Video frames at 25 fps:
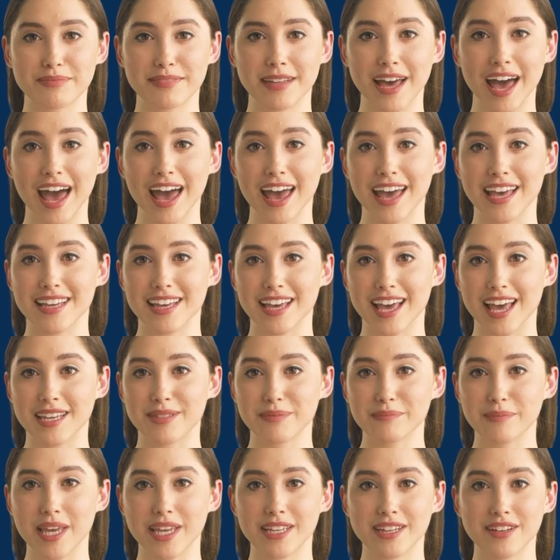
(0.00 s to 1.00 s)
Hi,
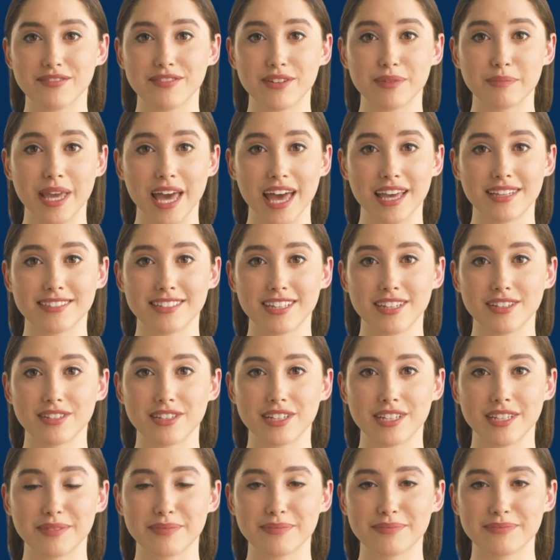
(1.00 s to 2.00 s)
I'm Becca from Assay
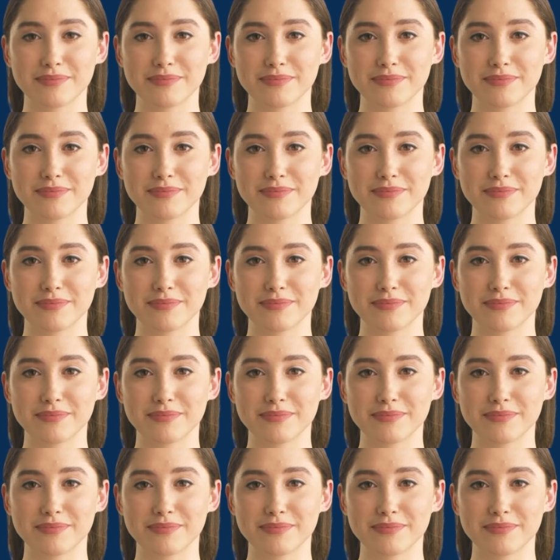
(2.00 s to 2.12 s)
Genie.